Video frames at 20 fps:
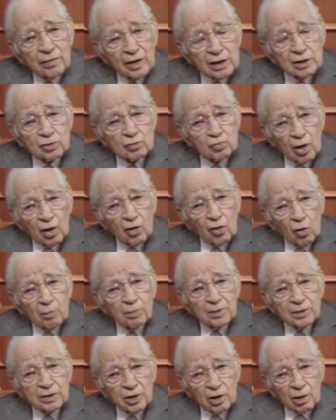This will
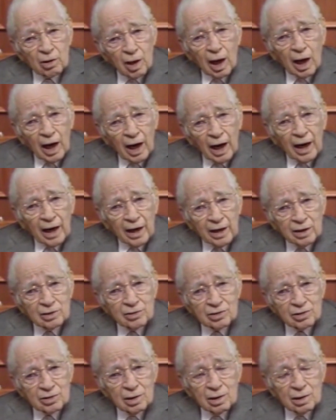open your
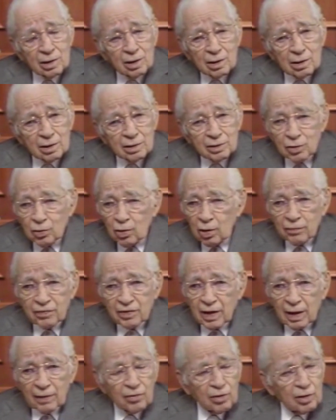eyes. You
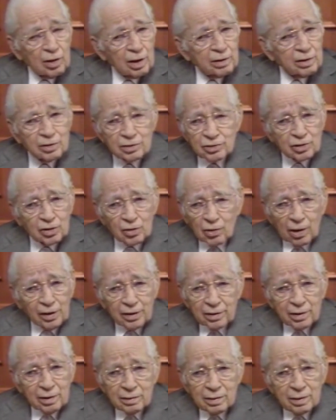have never
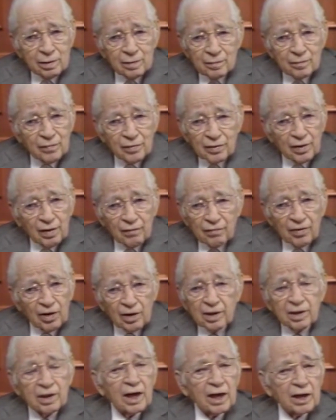understood the
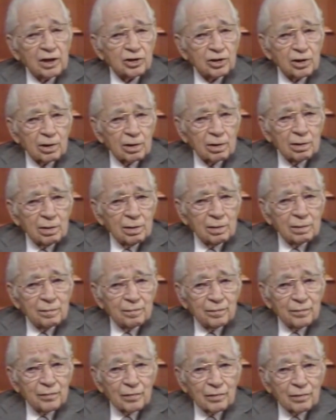very nature
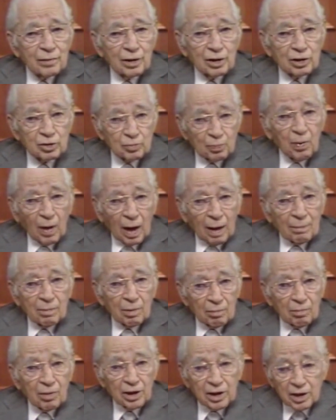that is
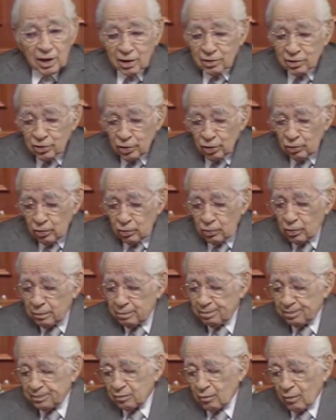probably in
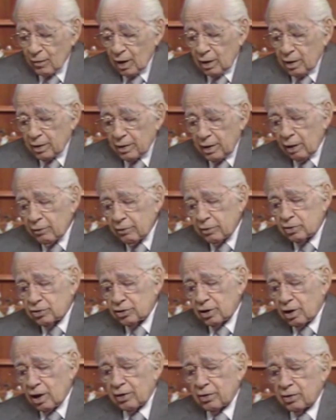you. Now
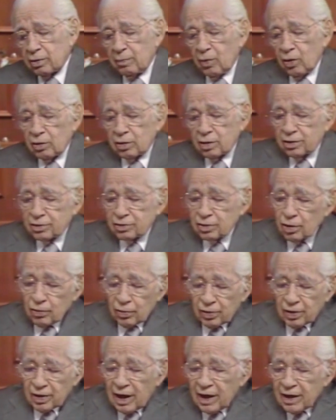there's another booklet
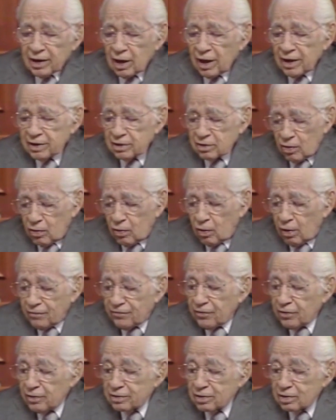too that I'd like to
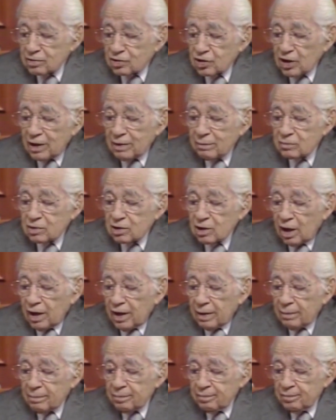offer at the same
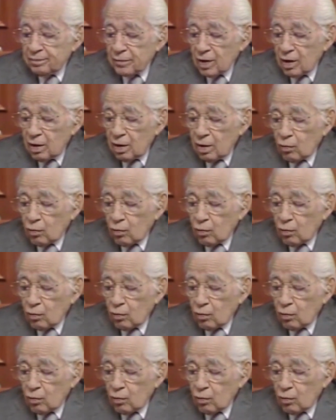time.